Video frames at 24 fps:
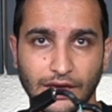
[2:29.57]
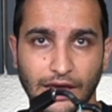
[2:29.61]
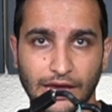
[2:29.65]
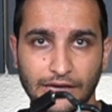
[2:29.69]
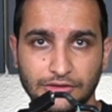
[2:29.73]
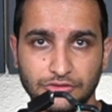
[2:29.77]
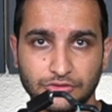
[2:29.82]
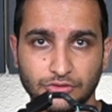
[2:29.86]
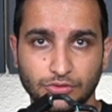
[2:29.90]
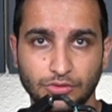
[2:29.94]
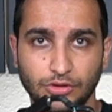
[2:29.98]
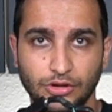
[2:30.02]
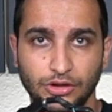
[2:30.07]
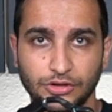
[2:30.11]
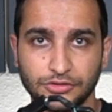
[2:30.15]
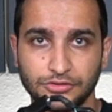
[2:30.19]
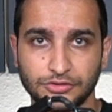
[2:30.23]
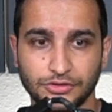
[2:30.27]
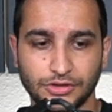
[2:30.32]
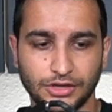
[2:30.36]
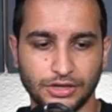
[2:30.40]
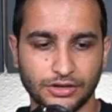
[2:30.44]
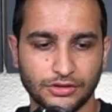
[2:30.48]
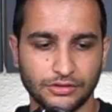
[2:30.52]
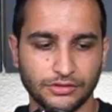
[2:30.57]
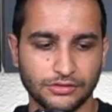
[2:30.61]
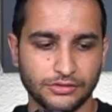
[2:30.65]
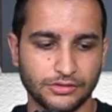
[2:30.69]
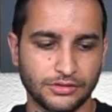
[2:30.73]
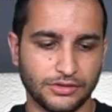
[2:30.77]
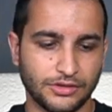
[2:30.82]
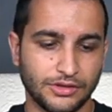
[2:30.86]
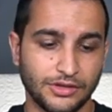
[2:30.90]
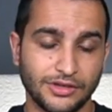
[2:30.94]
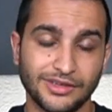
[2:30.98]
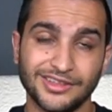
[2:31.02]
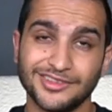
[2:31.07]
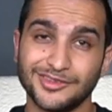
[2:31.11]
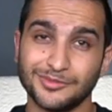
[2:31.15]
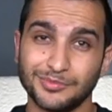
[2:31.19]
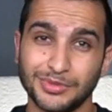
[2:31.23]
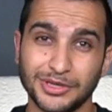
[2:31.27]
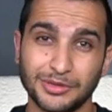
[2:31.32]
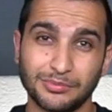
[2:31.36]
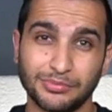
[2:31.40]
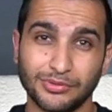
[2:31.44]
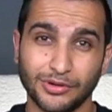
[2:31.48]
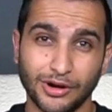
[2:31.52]
actual alternator. It's a
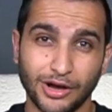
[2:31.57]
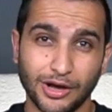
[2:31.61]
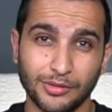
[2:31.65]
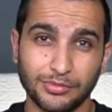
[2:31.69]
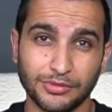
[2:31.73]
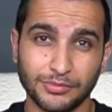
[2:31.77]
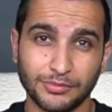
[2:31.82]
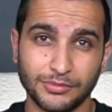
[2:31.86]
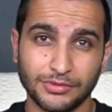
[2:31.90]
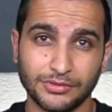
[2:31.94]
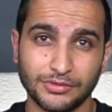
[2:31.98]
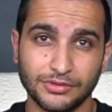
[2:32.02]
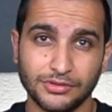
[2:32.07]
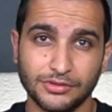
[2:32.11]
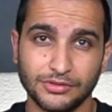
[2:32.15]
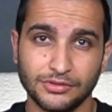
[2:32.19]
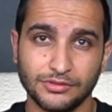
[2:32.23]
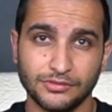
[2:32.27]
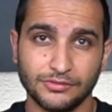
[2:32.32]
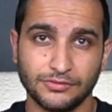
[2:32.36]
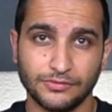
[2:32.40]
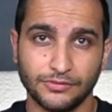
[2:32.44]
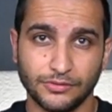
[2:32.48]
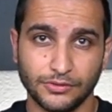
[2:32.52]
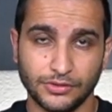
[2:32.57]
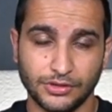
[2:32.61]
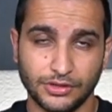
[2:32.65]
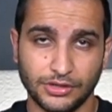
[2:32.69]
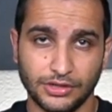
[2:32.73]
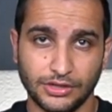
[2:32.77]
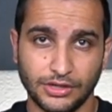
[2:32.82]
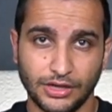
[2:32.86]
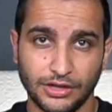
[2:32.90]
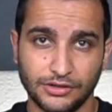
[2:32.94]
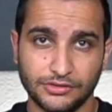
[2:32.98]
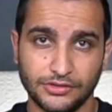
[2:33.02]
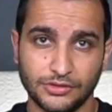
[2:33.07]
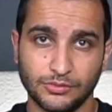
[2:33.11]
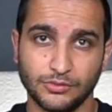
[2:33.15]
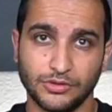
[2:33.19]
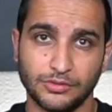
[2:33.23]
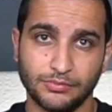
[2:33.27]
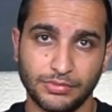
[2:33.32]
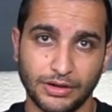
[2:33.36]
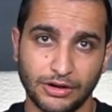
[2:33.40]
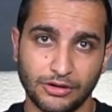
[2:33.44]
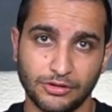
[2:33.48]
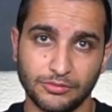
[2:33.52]
big problem for the
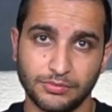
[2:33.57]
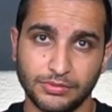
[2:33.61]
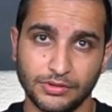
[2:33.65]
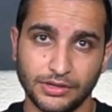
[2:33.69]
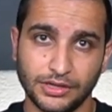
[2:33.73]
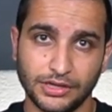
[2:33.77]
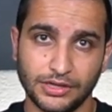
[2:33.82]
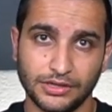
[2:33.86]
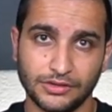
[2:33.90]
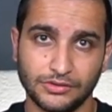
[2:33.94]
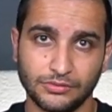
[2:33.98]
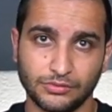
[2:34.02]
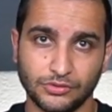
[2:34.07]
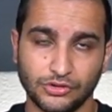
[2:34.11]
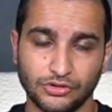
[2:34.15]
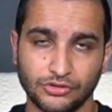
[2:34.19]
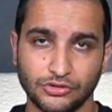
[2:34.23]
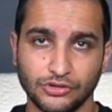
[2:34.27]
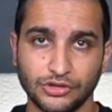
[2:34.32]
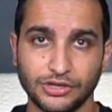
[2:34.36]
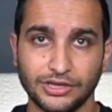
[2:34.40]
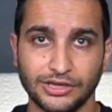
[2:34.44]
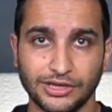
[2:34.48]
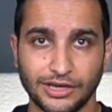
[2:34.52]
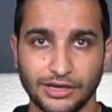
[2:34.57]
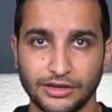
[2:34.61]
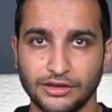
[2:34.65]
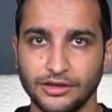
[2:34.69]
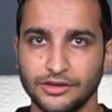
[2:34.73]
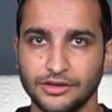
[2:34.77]
LT1 power plants when you're looking at